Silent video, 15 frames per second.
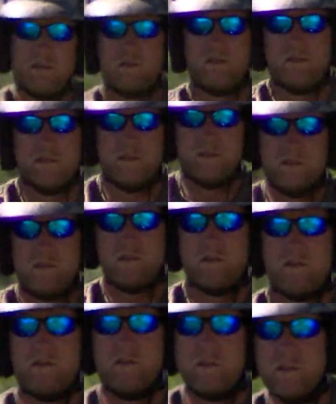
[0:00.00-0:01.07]
here about.
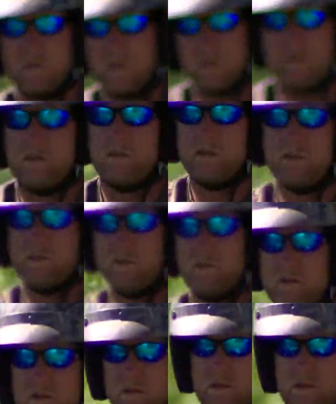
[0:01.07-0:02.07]
So whether you're in the